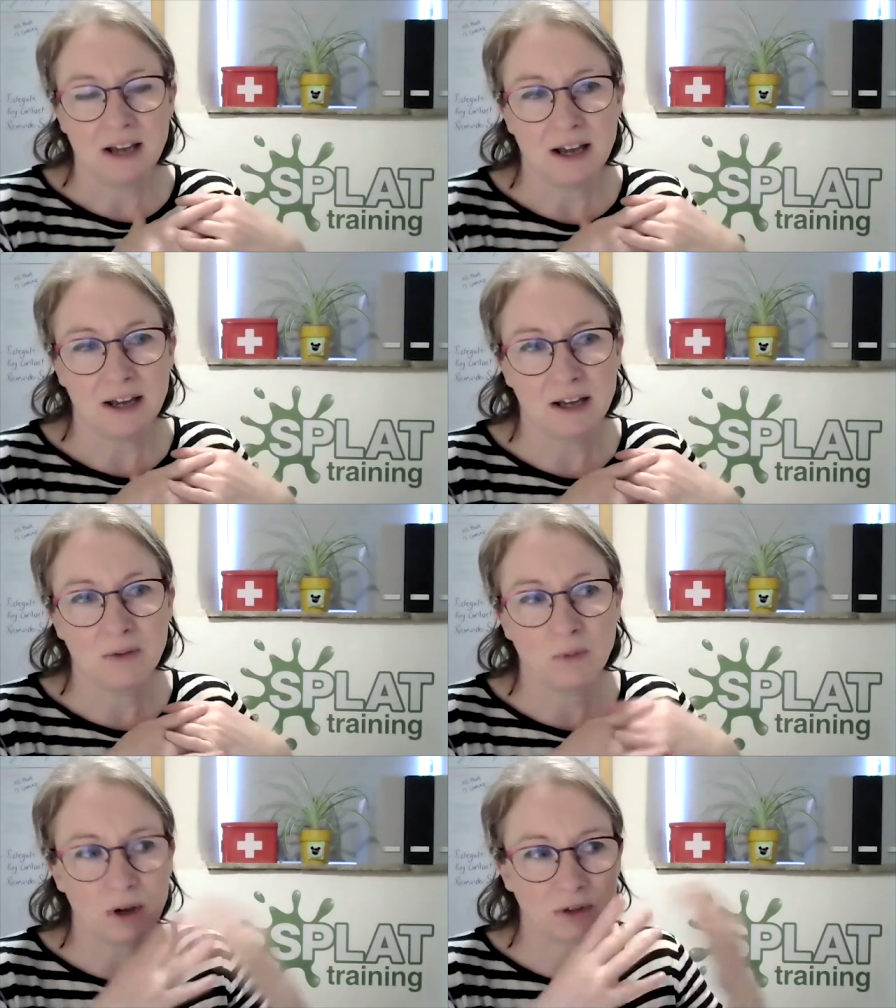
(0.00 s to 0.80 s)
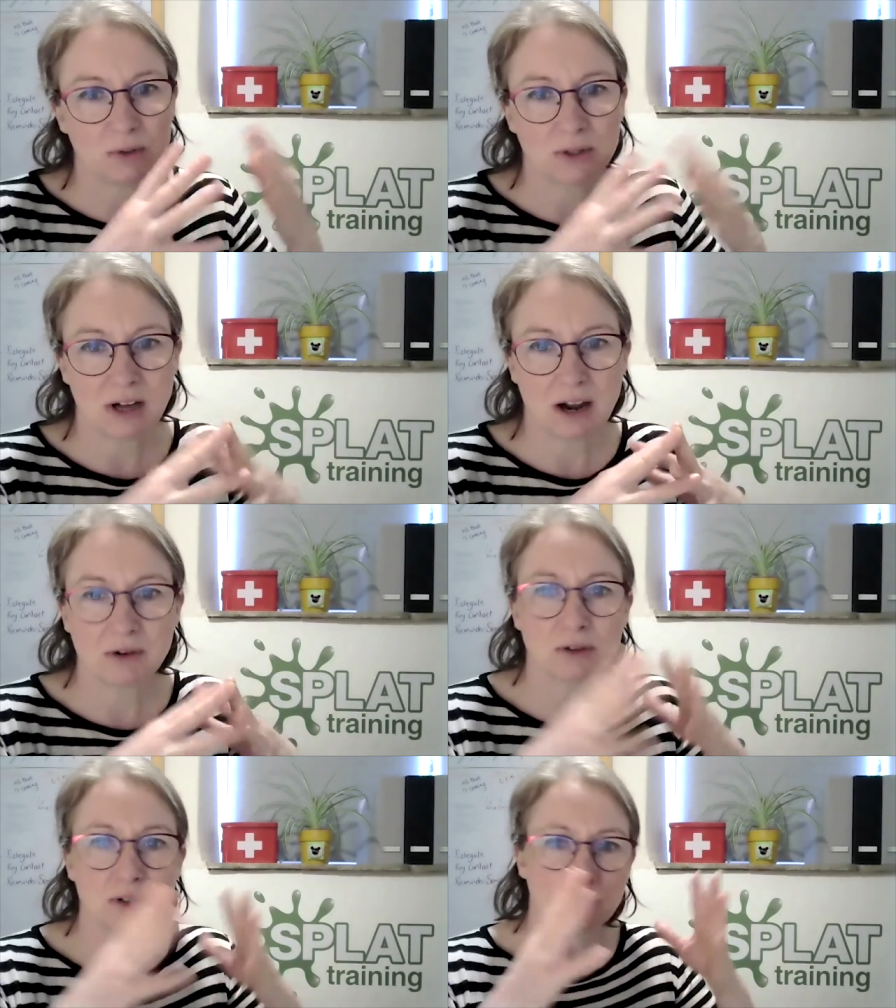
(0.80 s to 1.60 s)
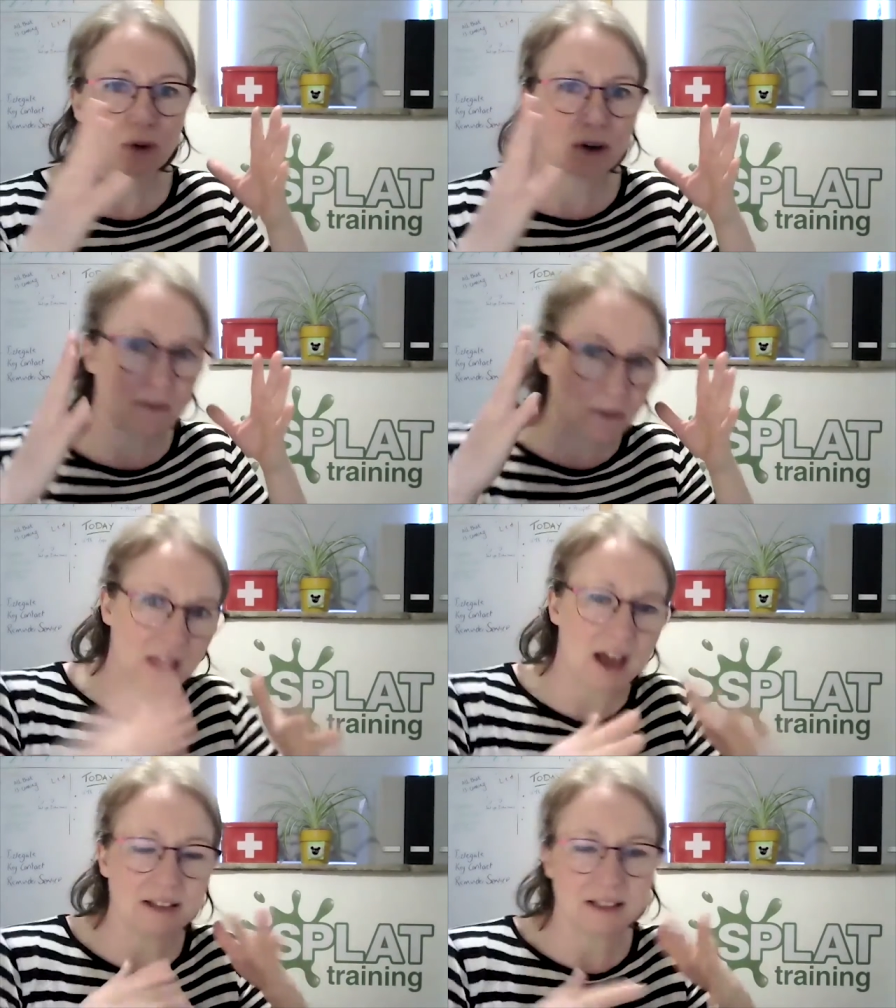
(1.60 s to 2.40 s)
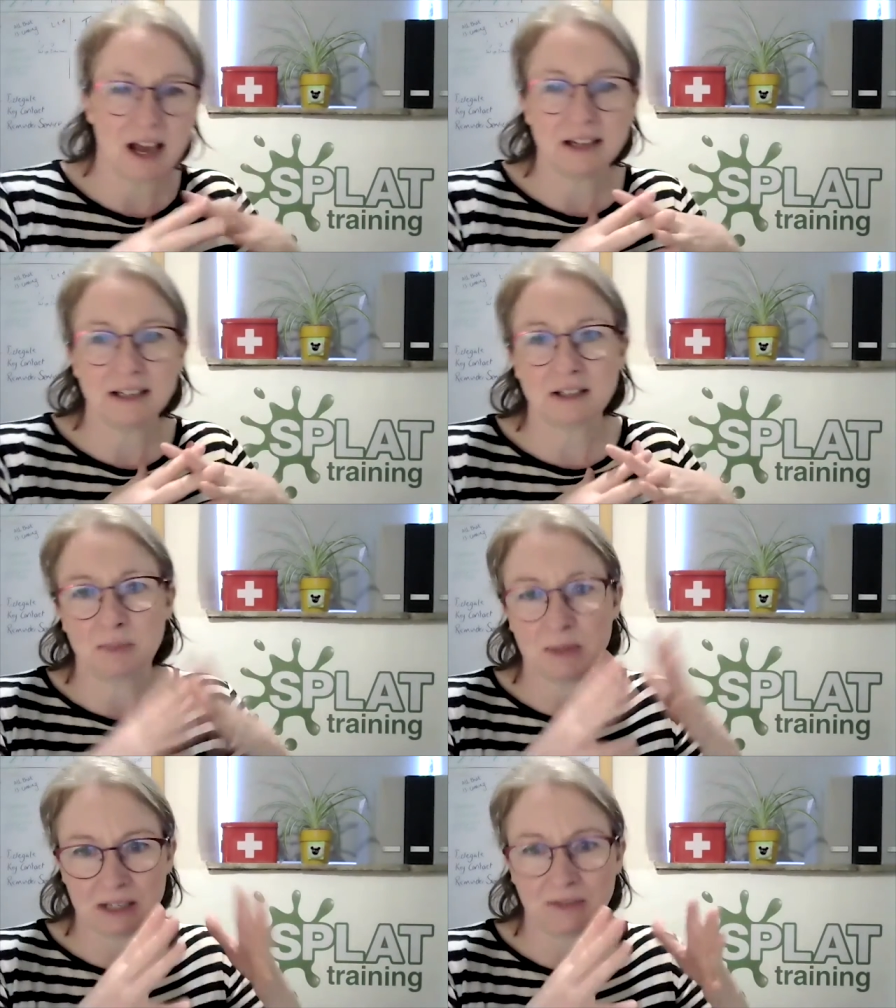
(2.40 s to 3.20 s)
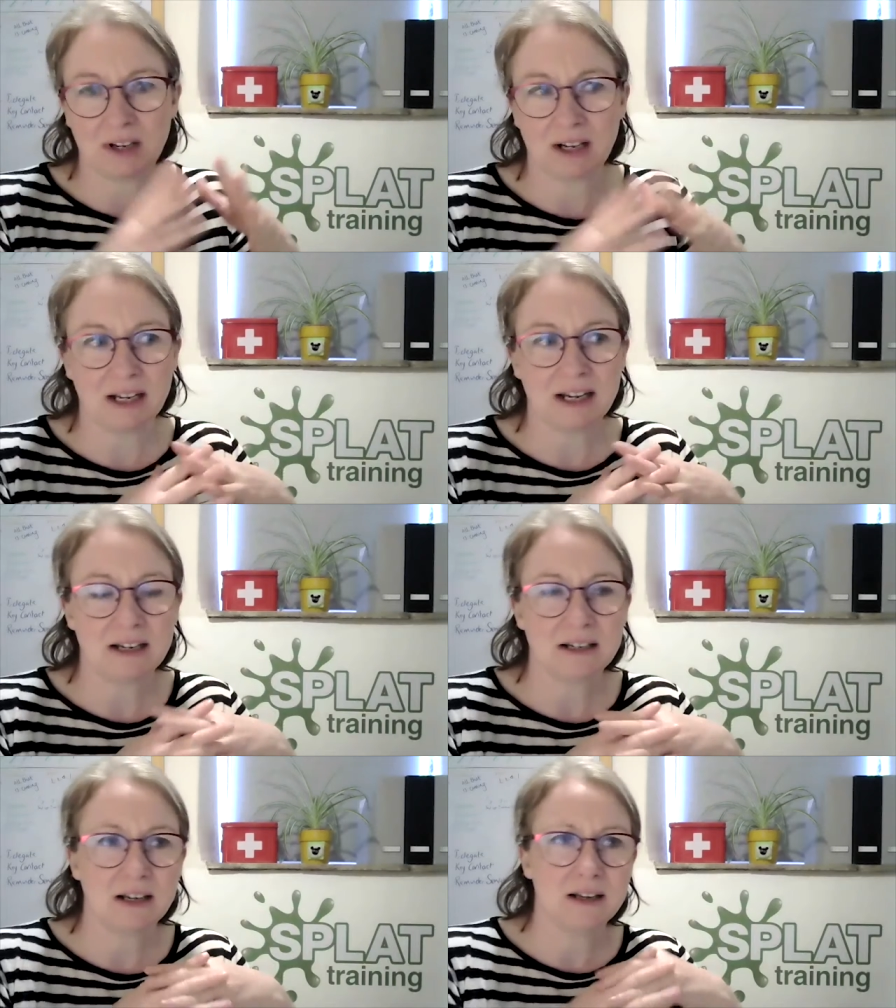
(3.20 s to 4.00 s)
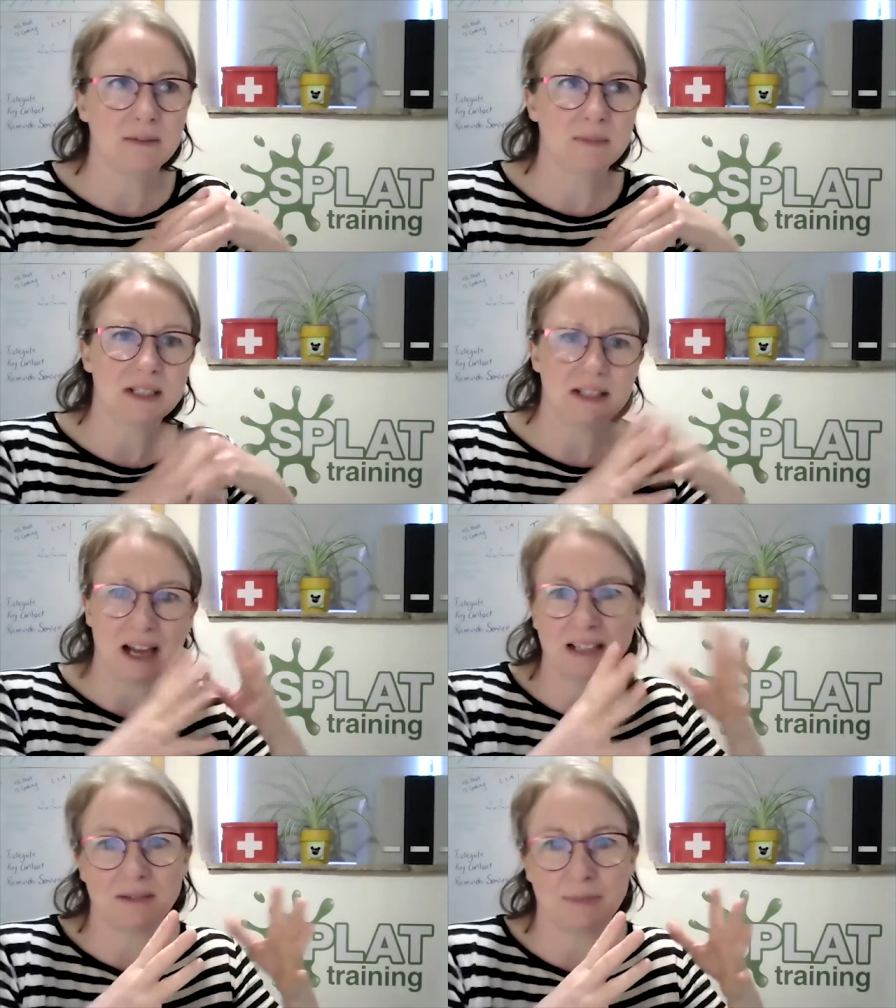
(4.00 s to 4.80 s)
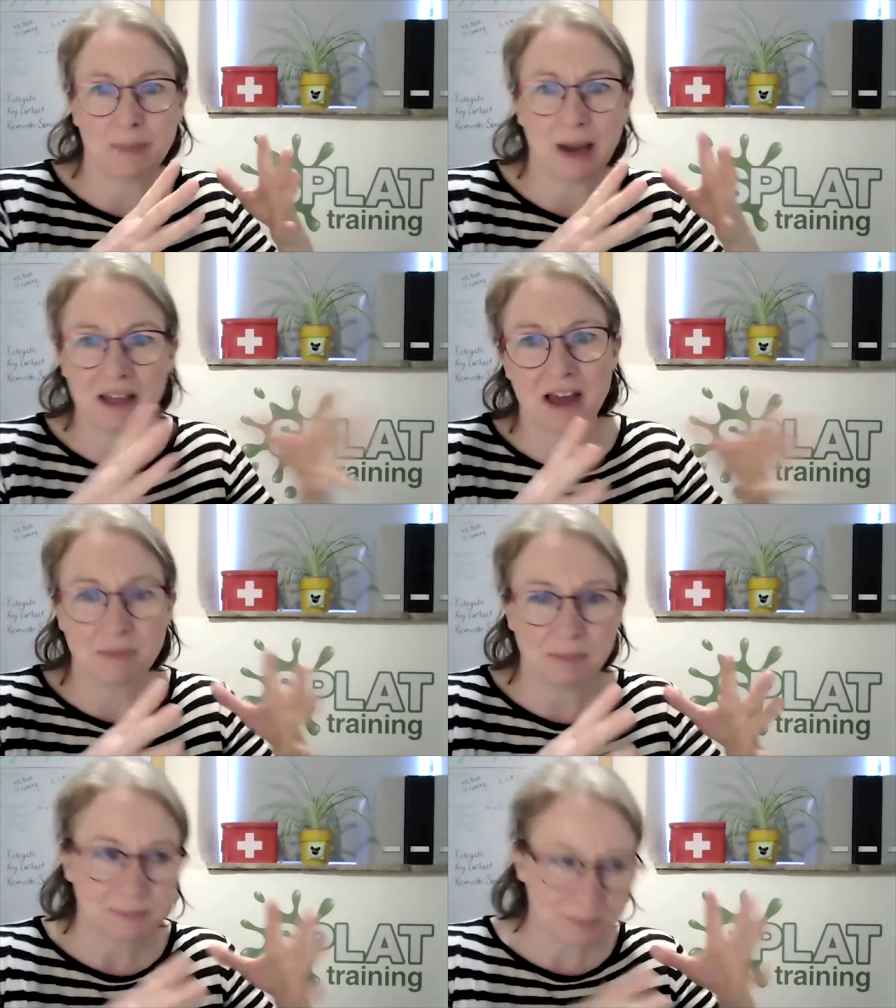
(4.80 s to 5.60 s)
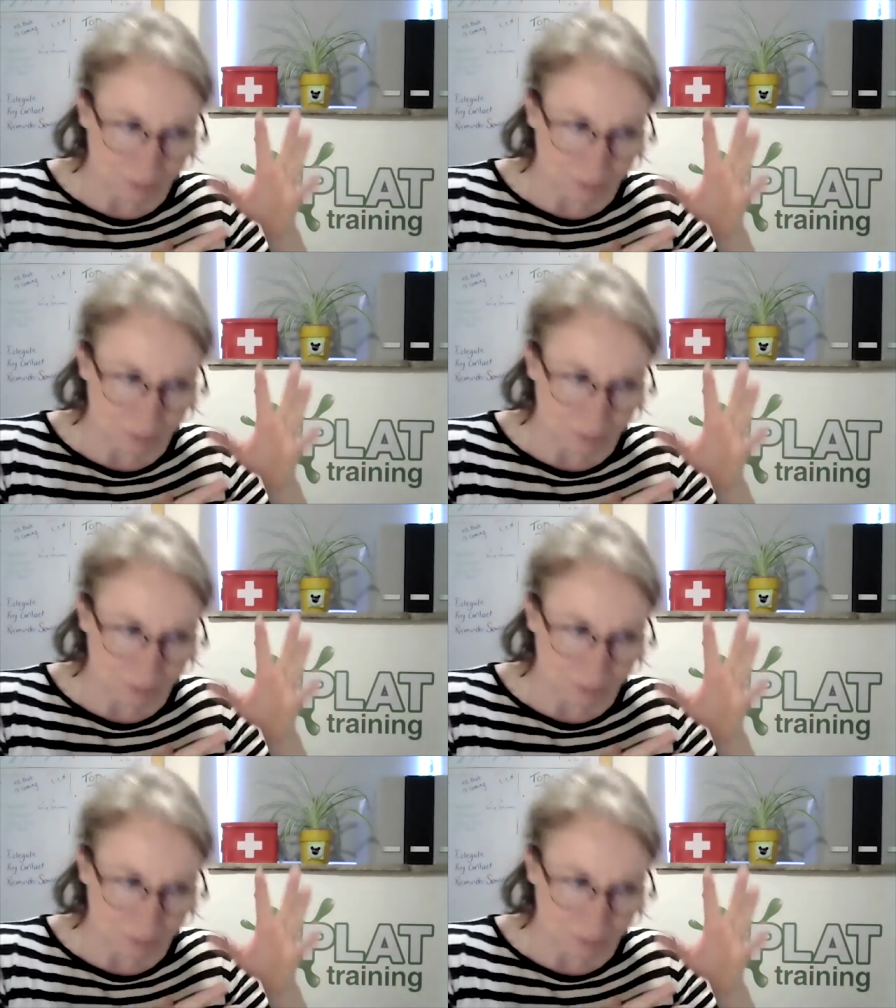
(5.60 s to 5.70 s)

work through scenarios that work for their site specifically, designed by them,